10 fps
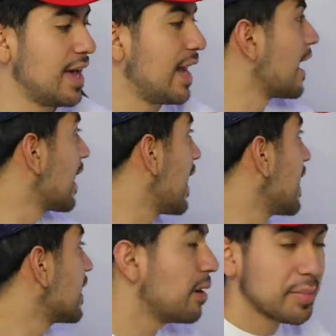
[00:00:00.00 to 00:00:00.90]
And I gotta
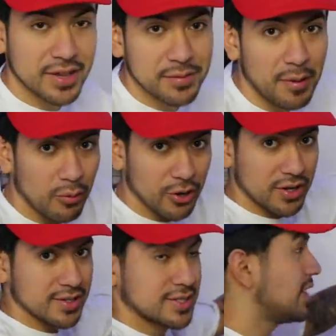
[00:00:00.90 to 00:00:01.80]
hang it up in a spot where you
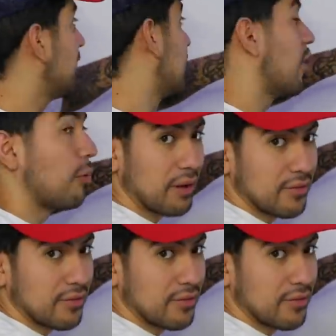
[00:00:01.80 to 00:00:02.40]
can see it in all my